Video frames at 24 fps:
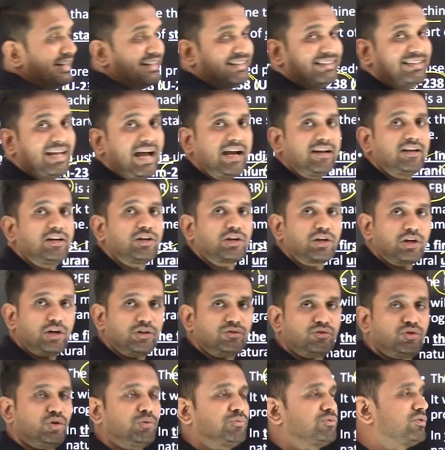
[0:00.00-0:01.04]
than it
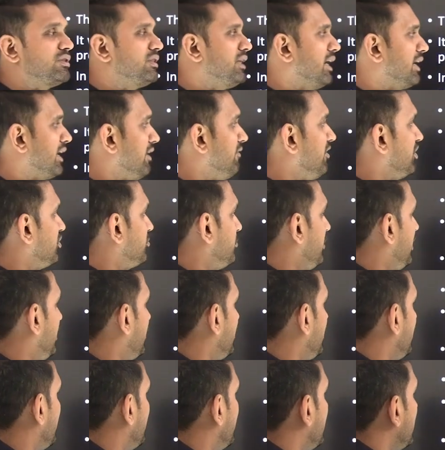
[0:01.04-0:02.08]
consumes, that I have explained
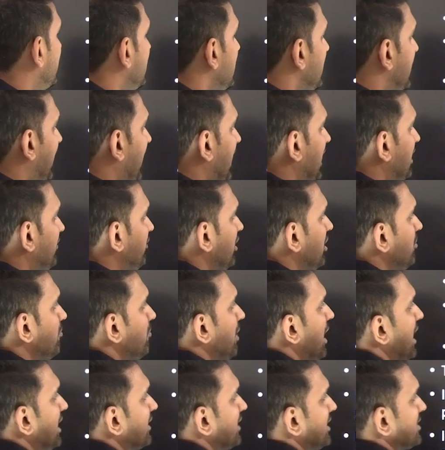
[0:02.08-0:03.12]
to you. It will
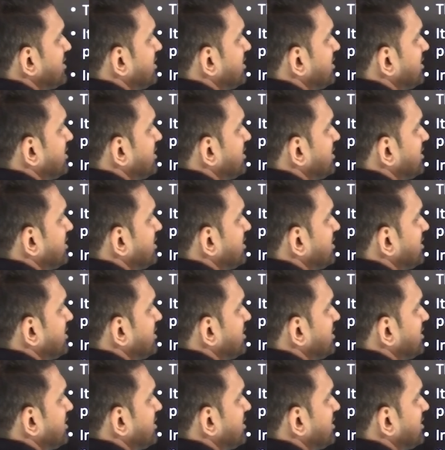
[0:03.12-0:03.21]
mark the